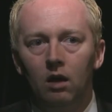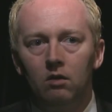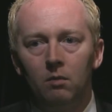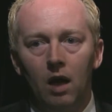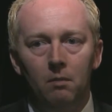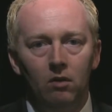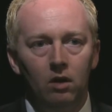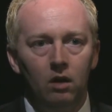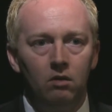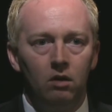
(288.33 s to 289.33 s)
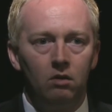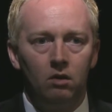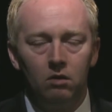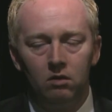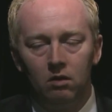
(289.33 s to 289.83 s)
to my ability
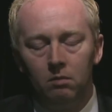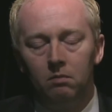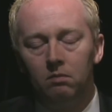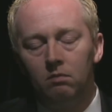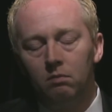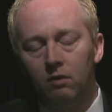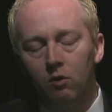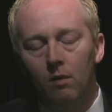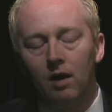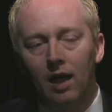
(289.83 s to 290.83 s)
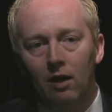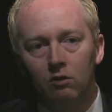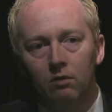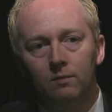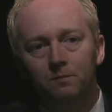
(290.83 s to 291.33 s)
to perform on council.